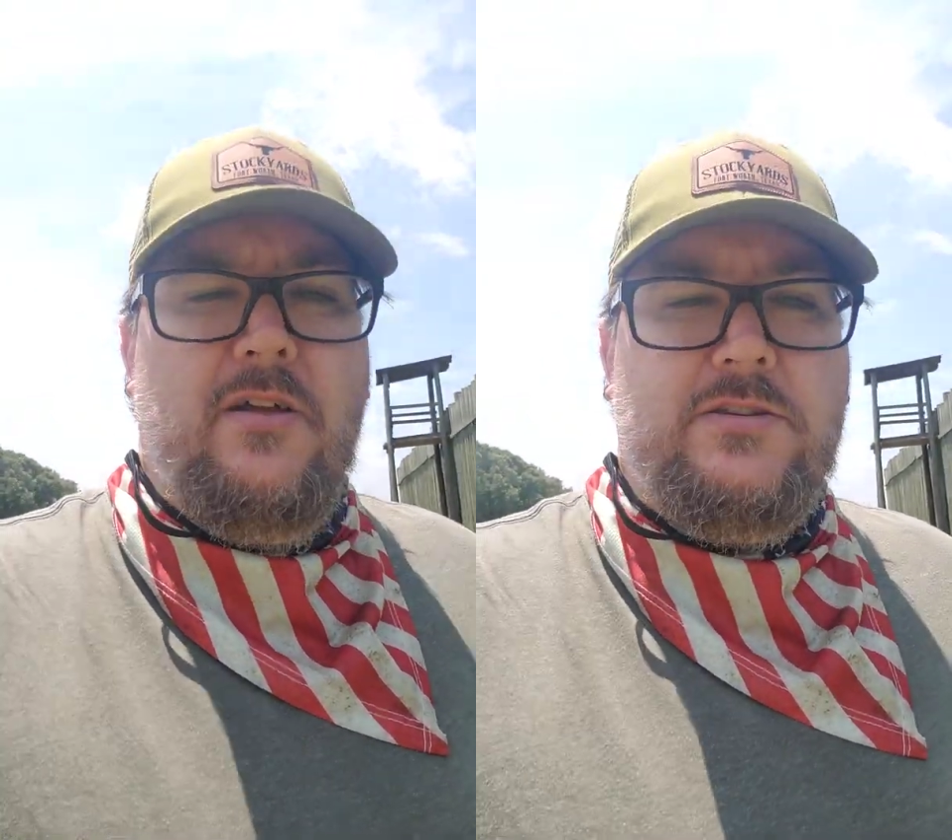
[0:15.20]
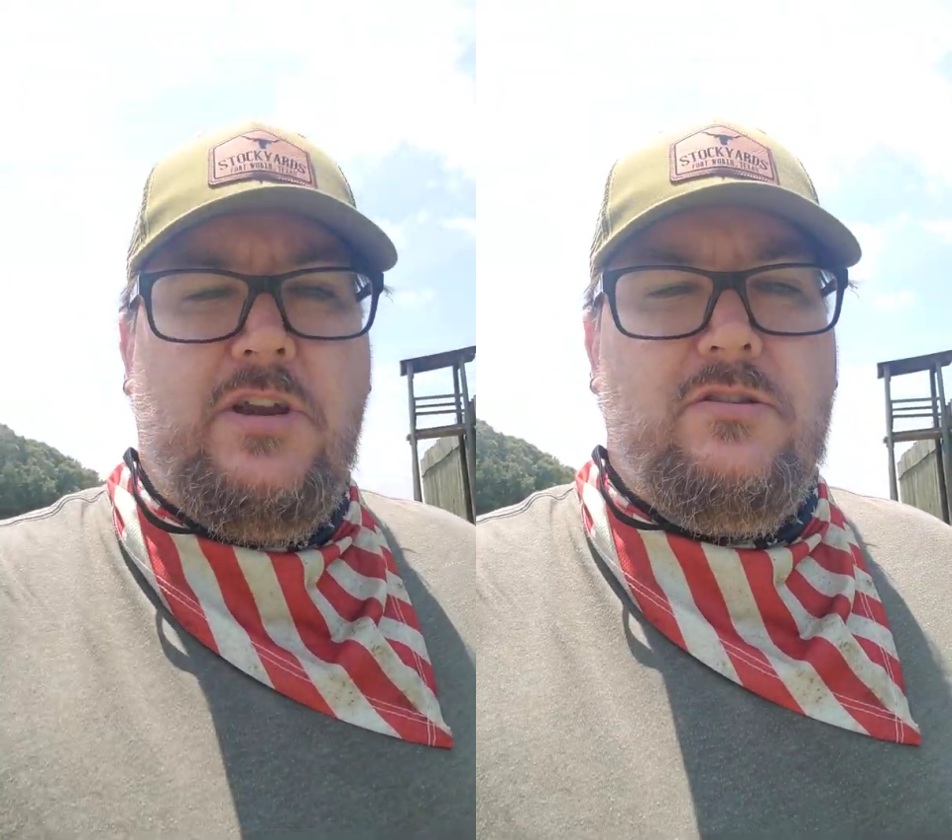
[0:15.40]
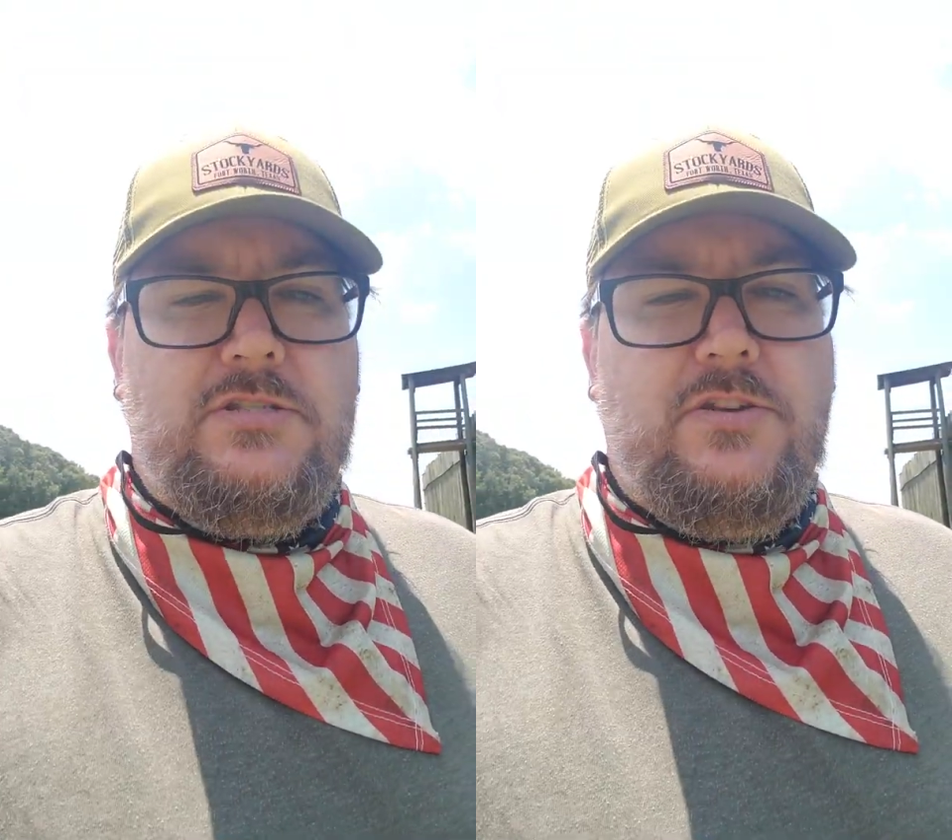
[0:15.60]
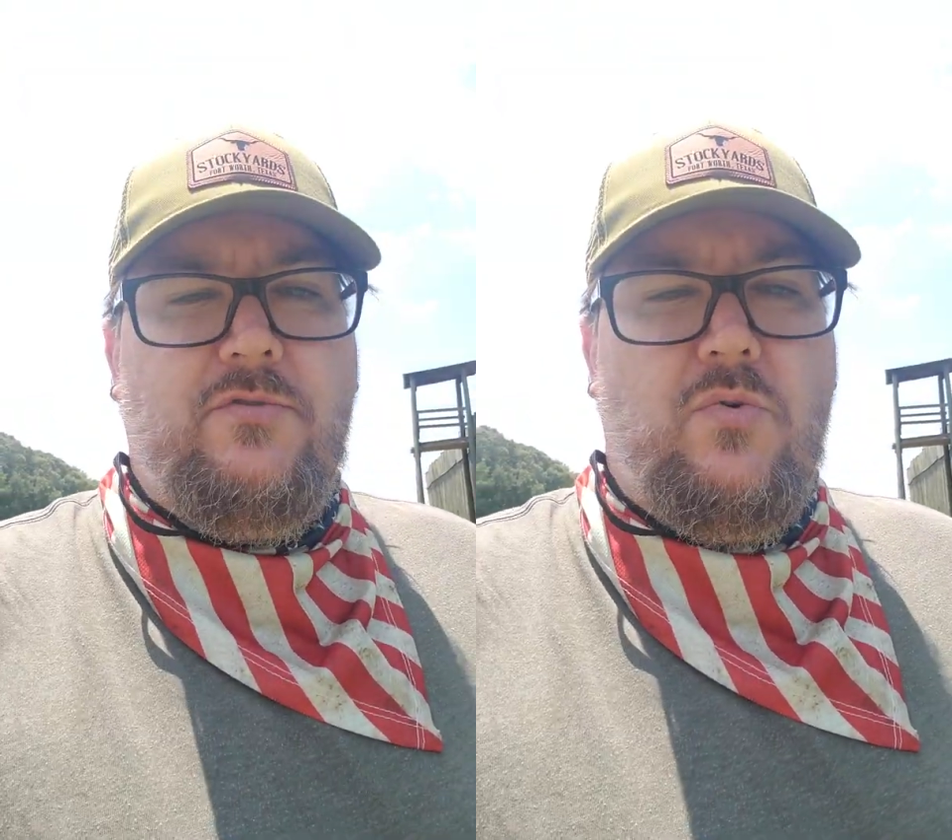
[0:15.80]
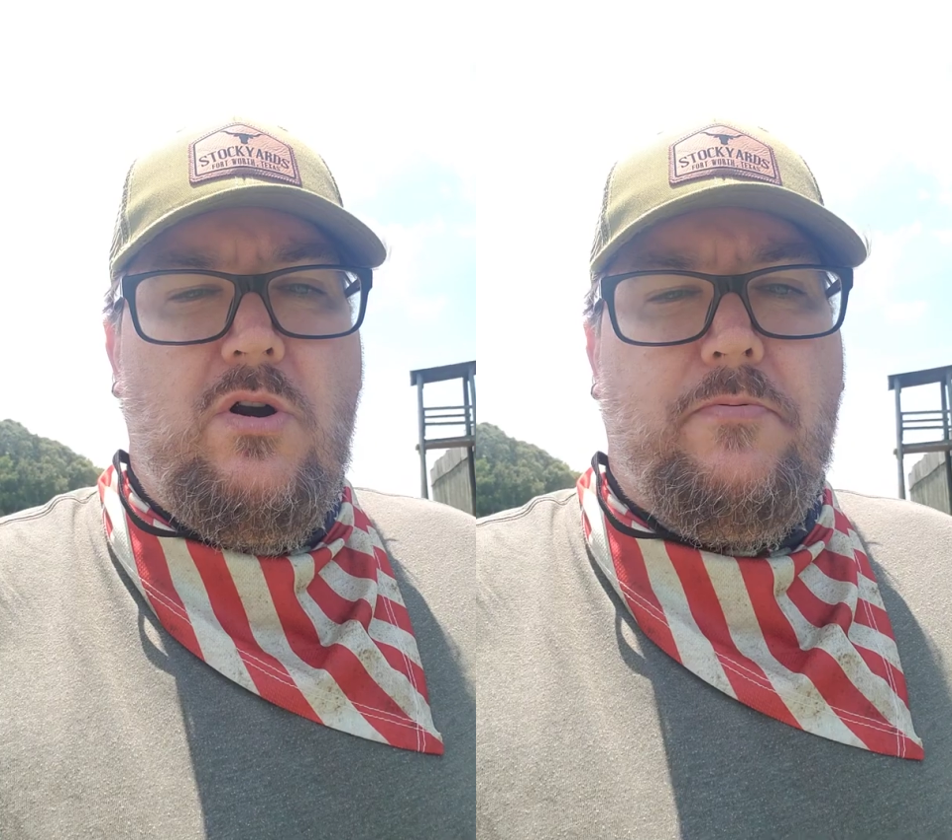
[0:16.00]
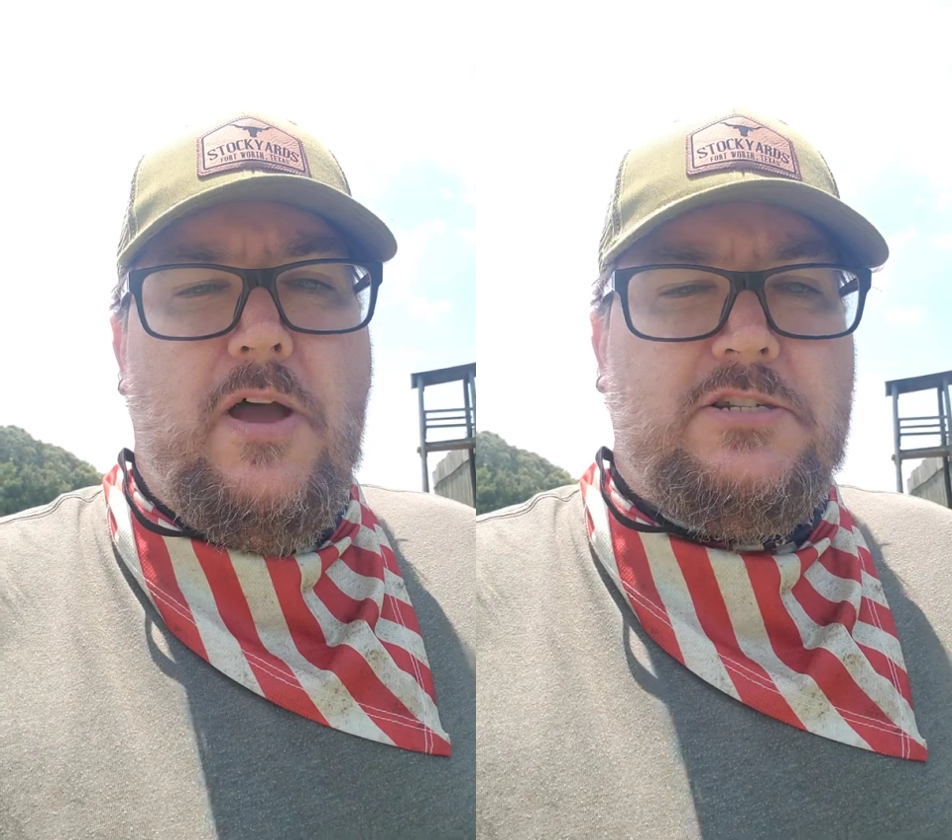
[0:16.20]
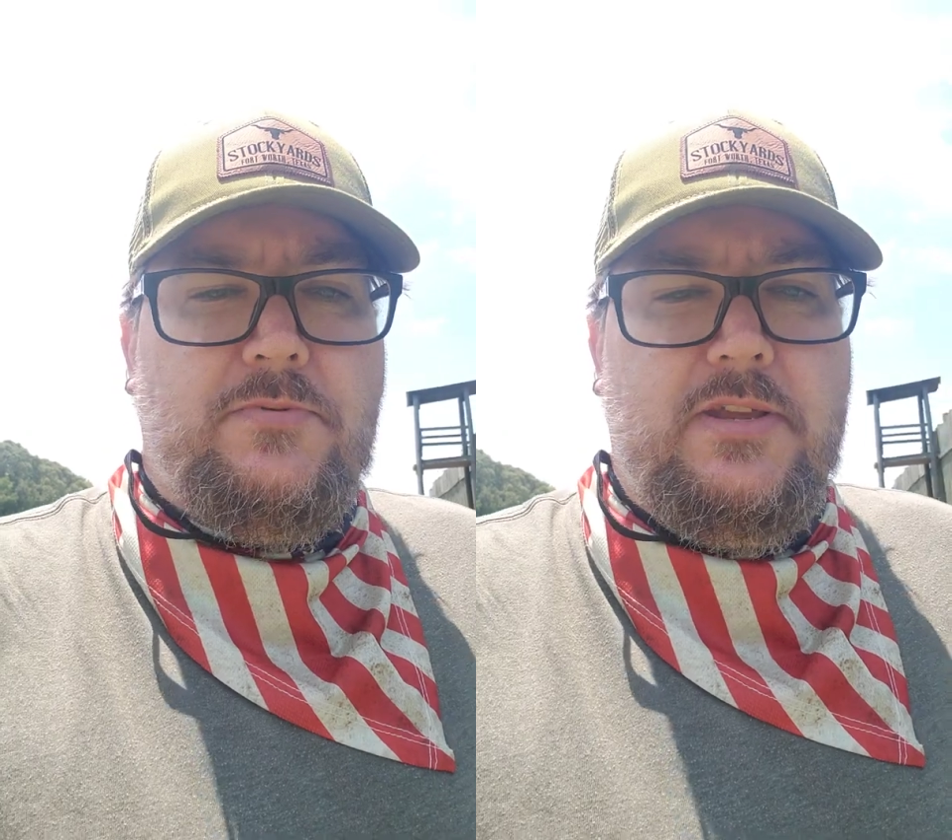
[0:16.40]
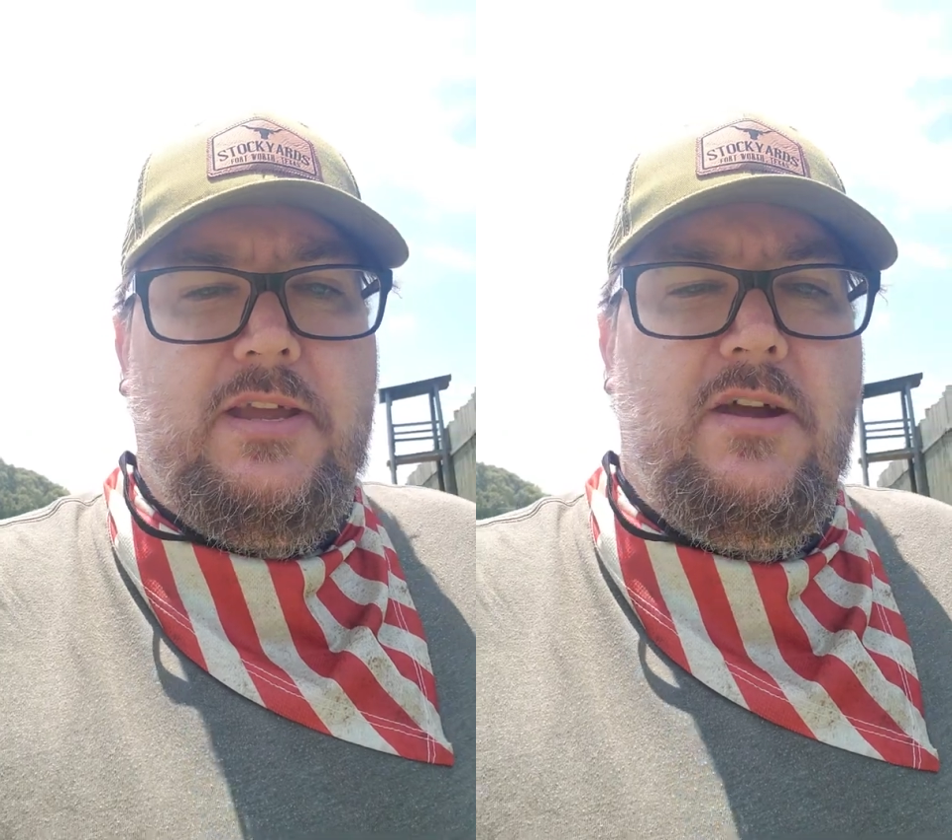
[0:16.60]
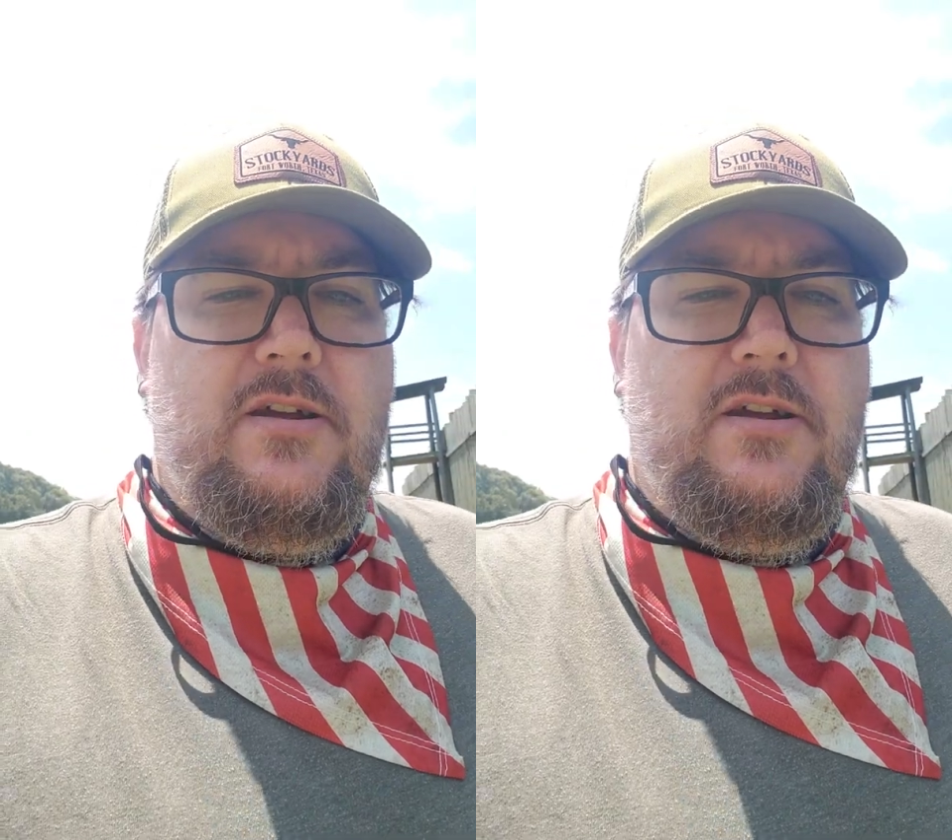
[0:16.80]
During the Civil War, approximately